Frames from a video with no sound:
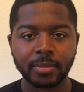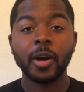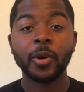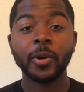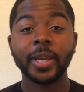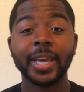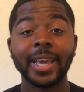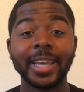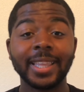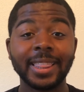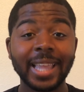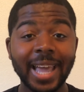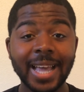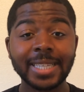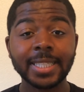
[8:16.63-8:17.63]
Okay,
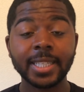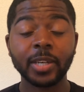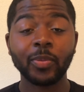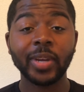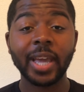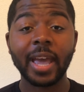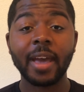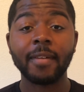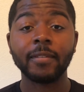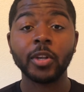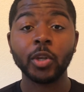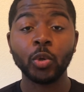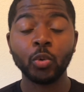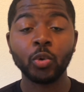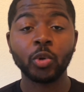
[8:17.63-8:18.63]
lastly we
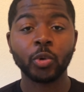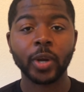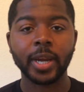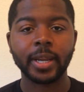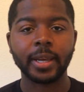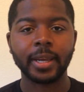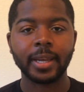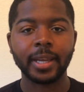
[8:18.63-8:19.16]
have new credit,